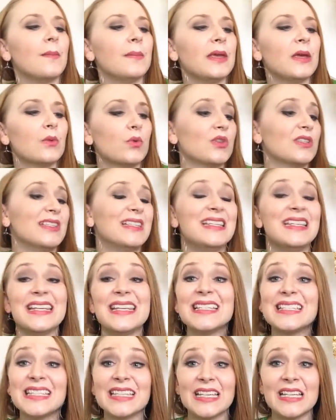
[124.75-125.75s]
It was
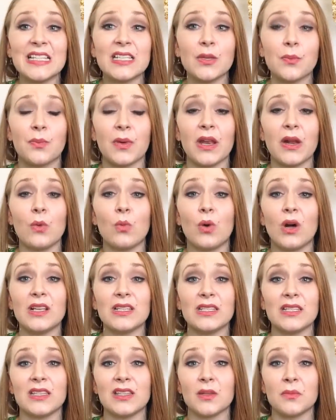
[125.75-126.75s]
decent, but it
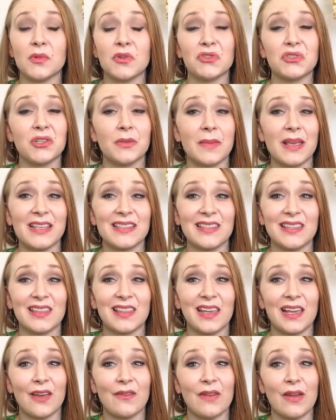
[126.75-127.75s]
wasn't the most amazing
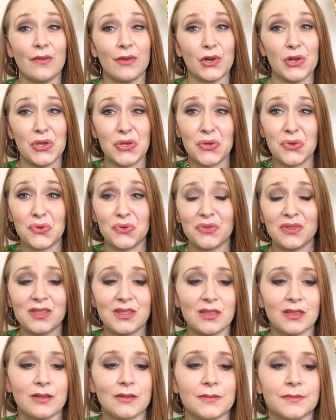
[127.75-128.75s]
thing I've ever
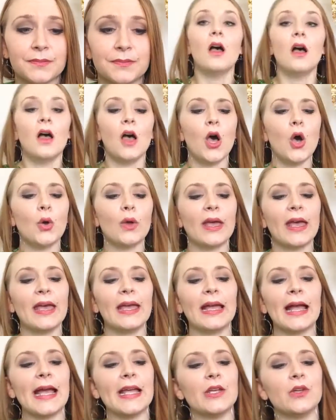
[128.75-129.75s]
used.
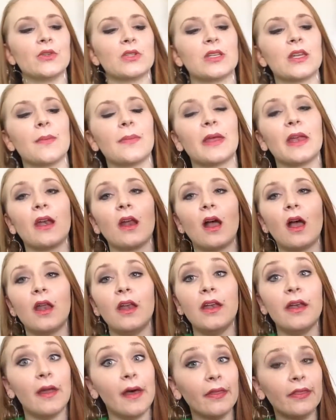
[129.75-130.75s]
Okay, I used up
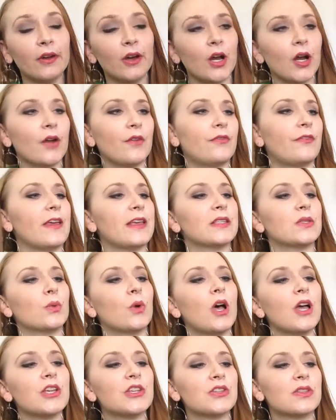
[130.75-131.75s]
another face
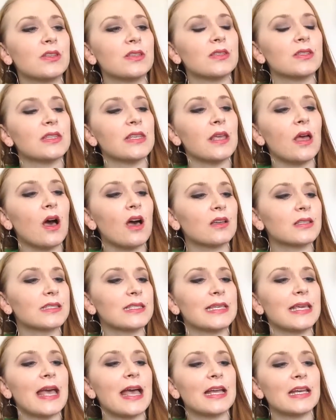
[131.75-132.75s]
wash. This is the
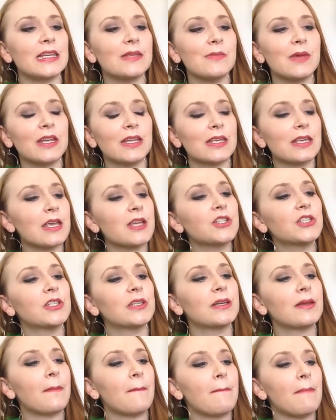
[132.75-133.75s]
Oxy Acne
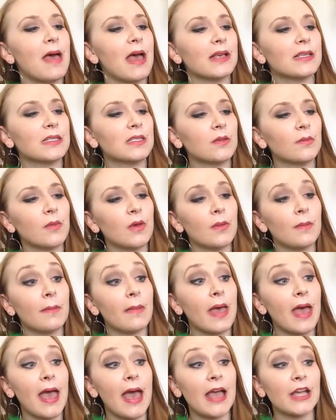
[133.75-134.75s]
Medication Maximum
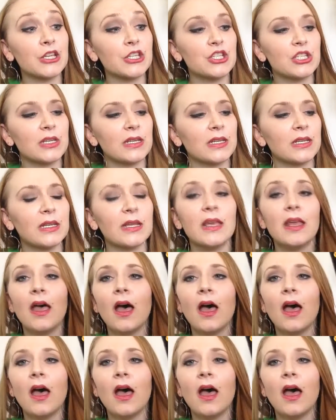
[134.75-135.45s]
Action.